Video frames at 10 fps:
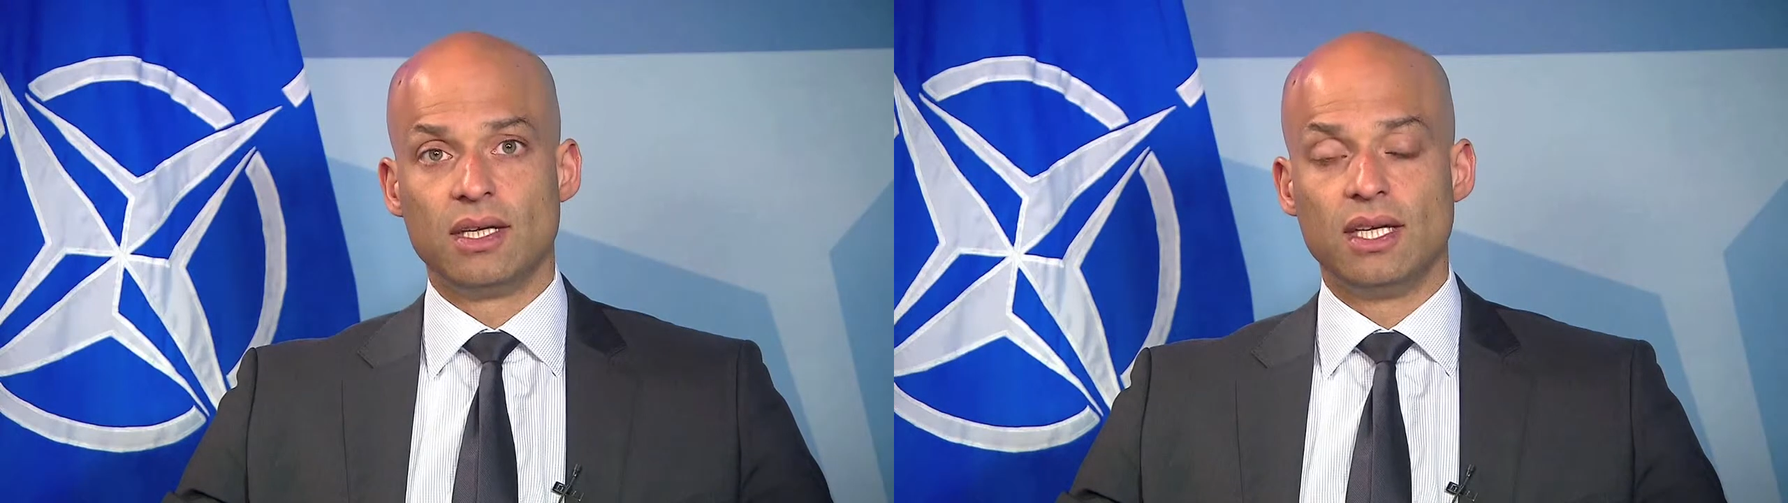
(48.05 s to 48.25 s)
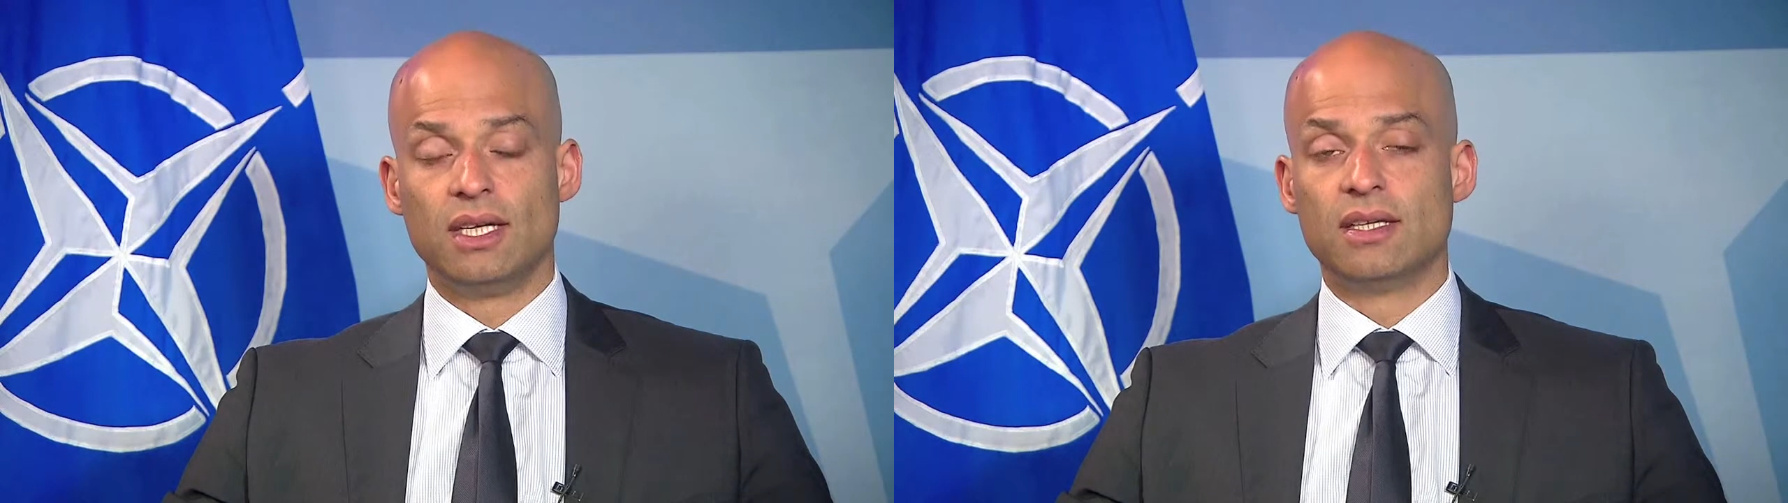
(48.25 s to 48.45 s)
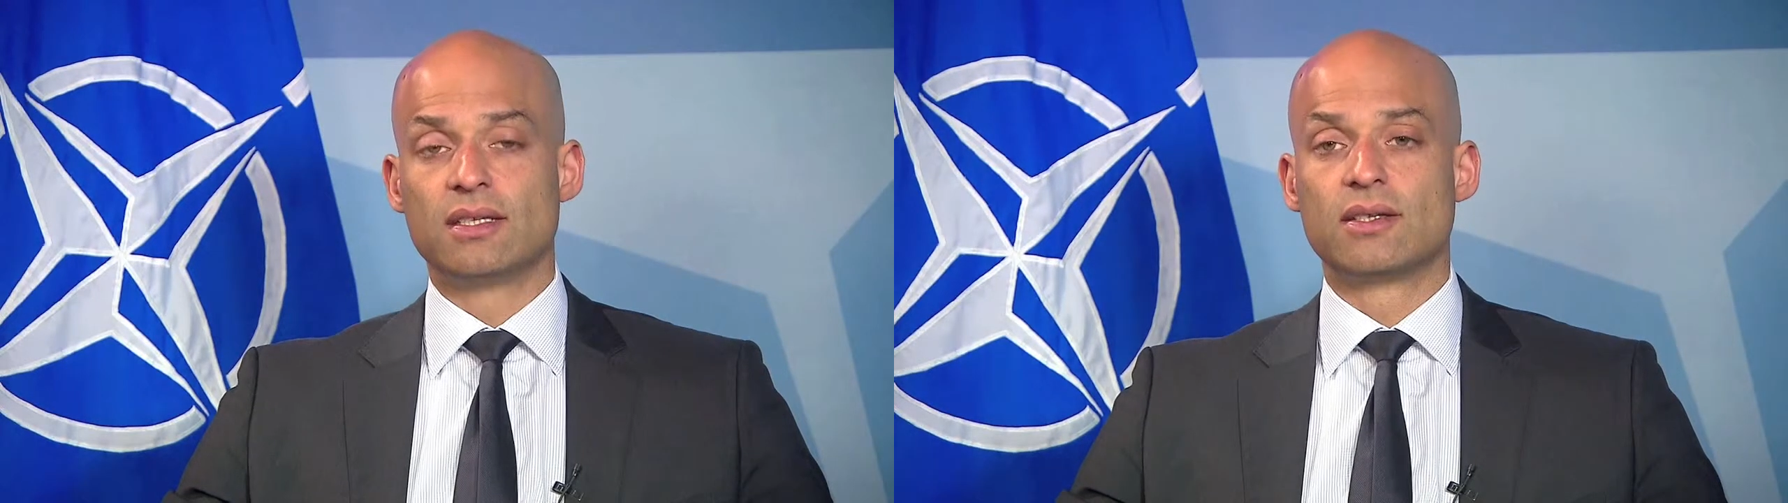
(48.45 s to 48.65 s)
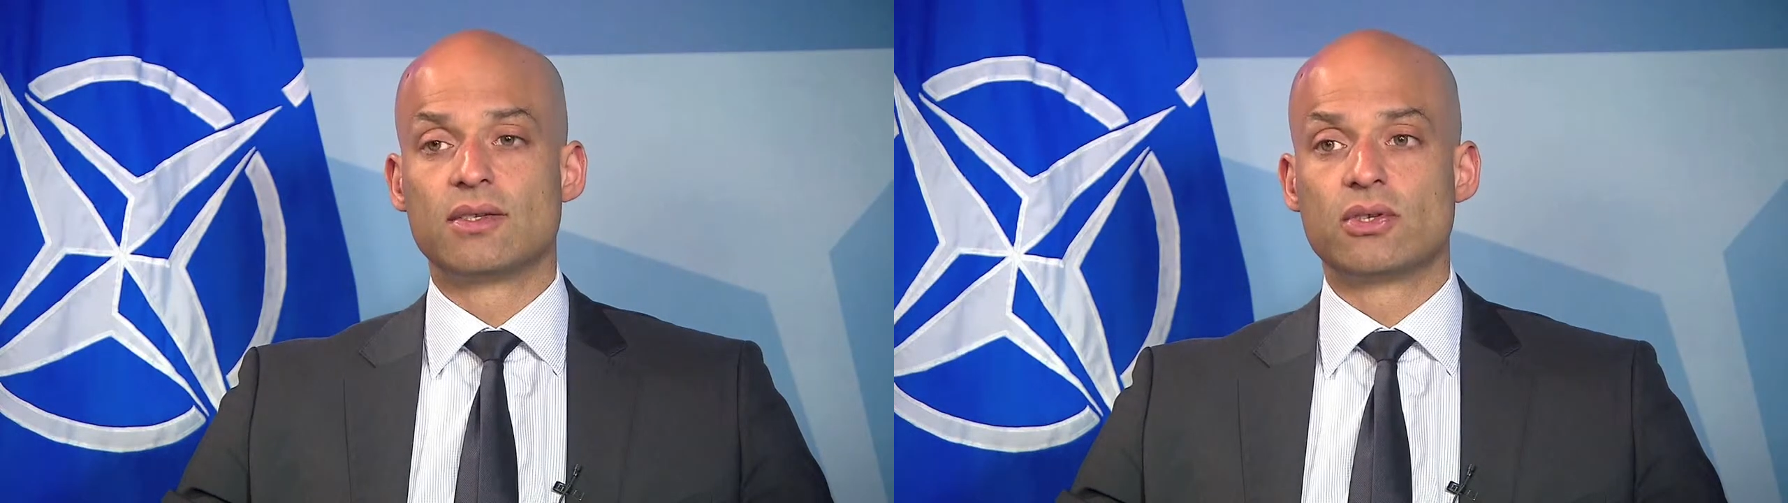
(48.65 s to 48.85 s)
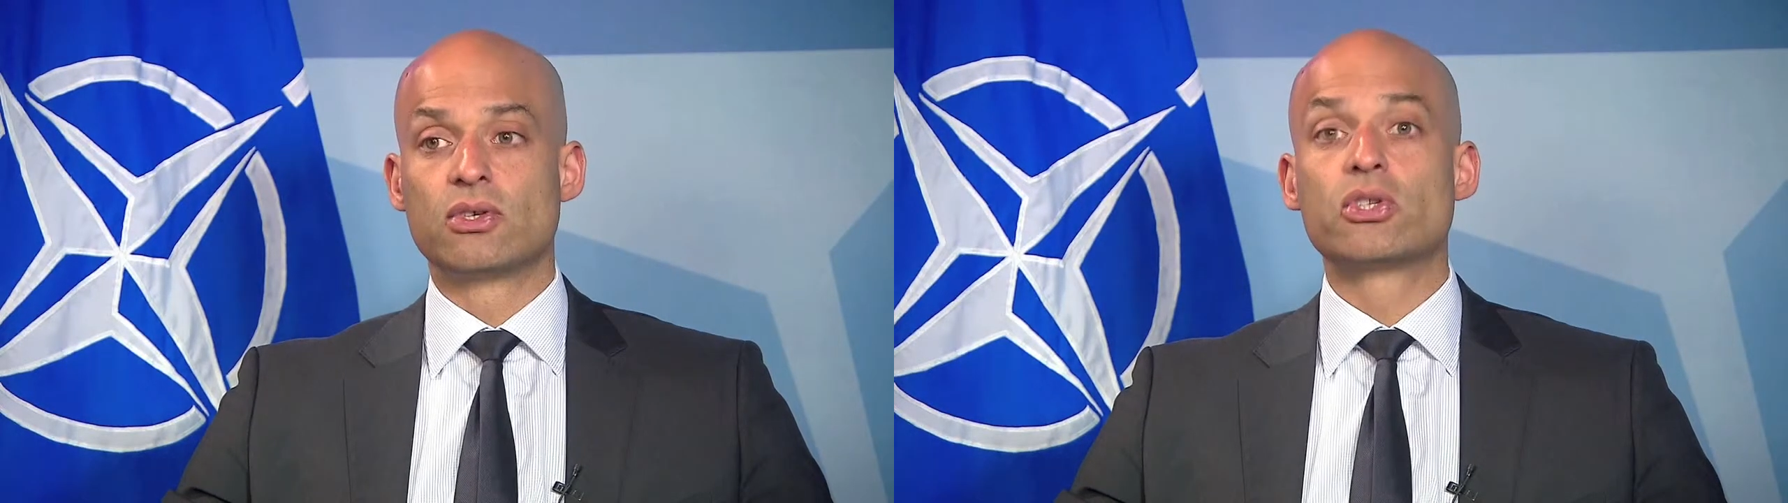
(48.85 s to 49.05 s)
is
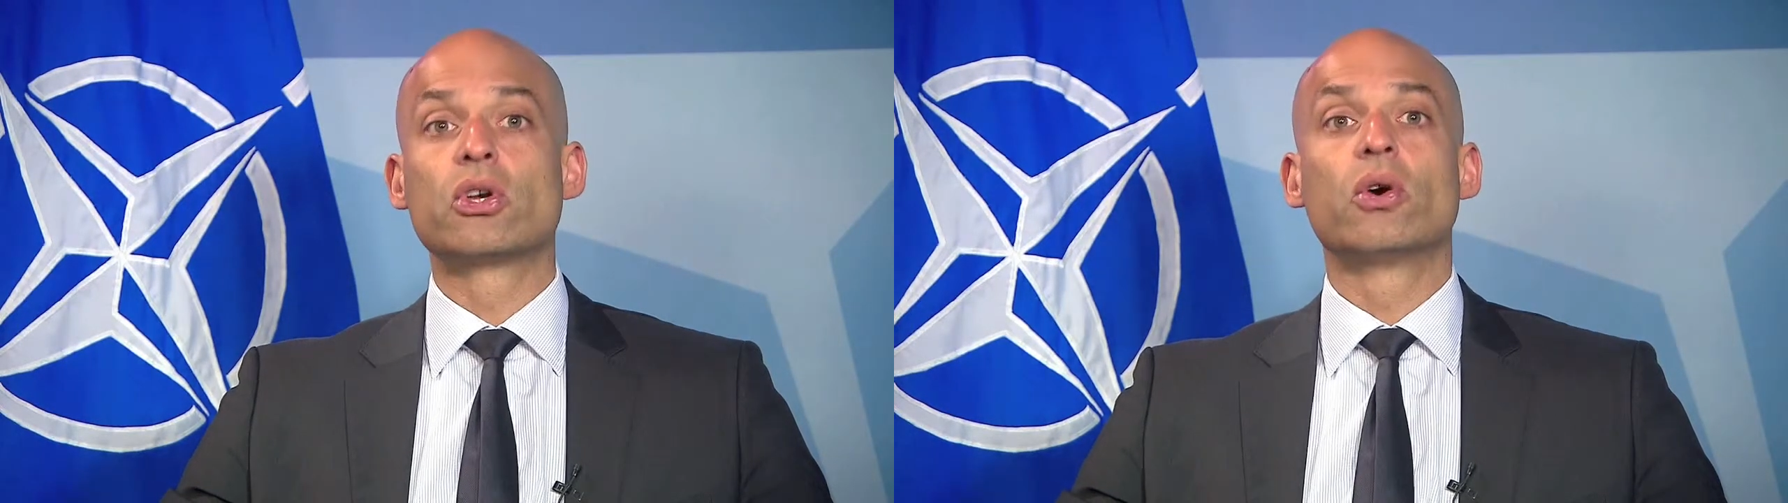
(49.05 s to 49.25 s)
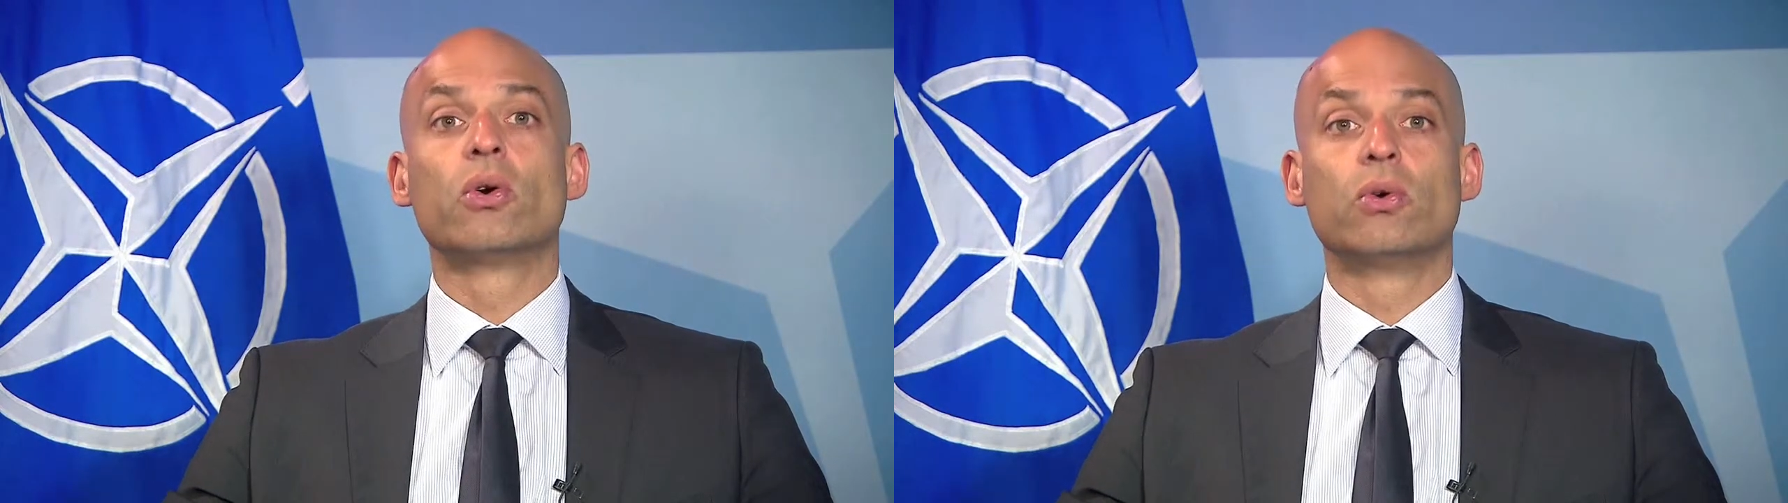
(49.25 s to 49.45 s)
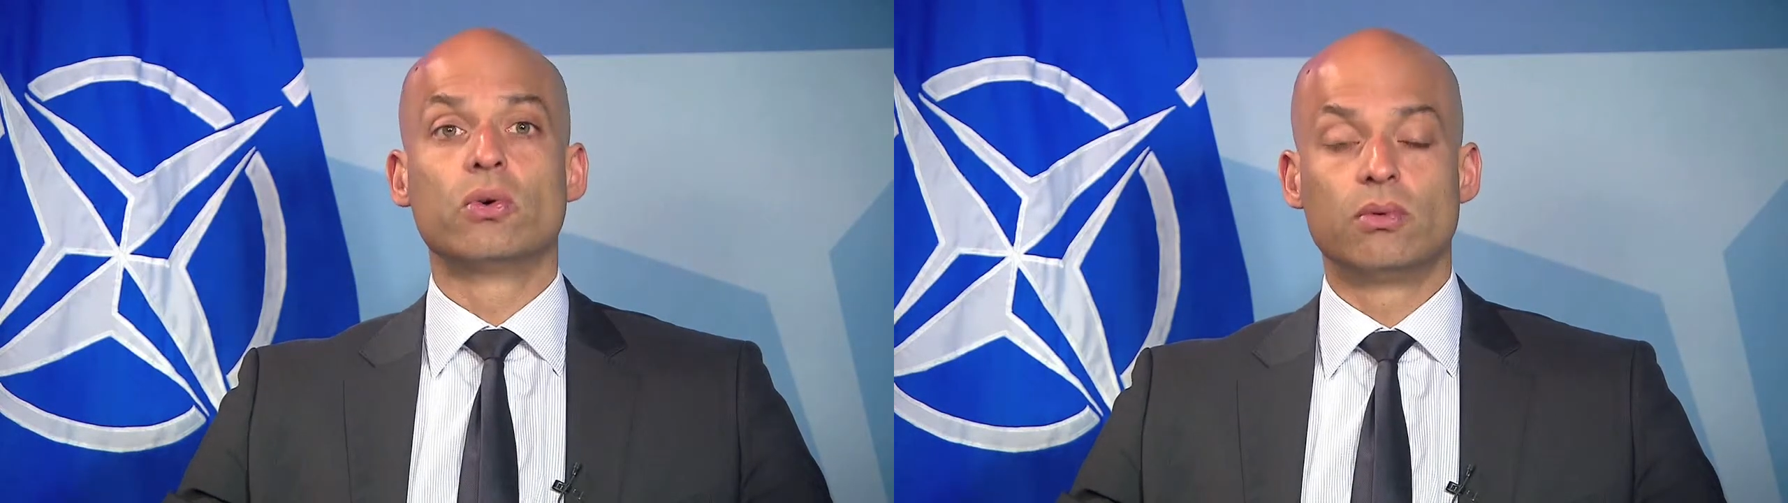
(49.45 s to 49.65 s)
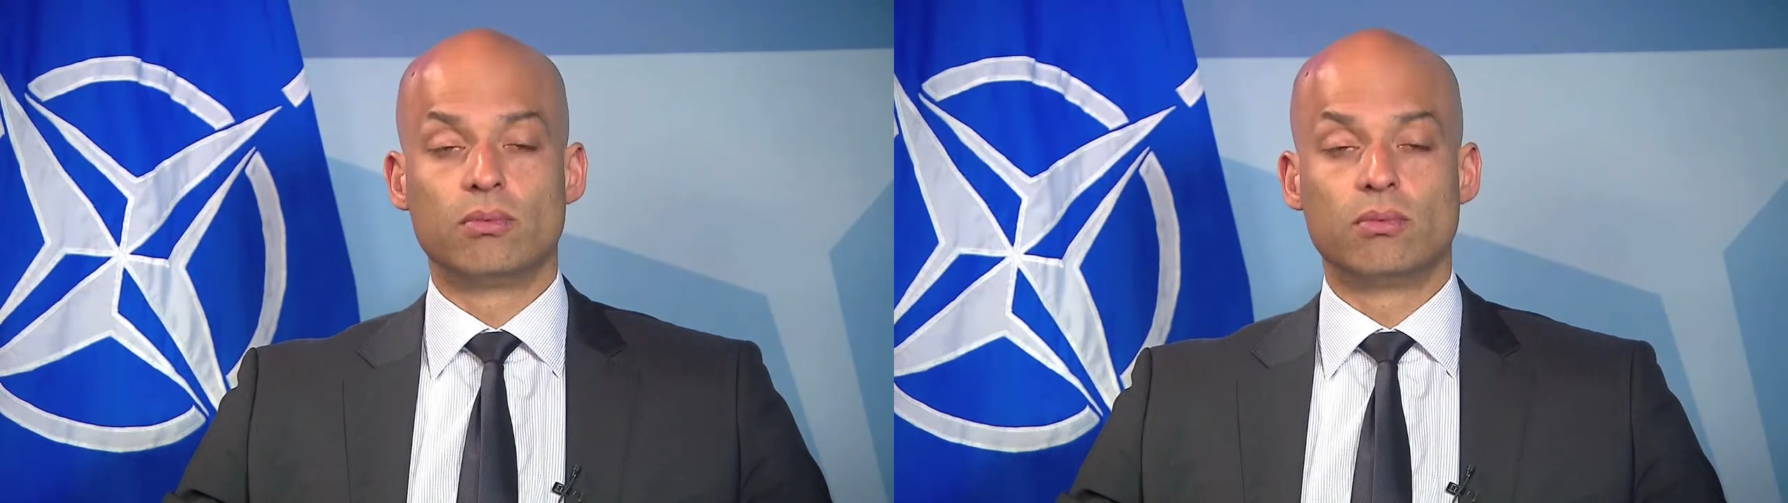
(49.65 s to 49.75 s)
so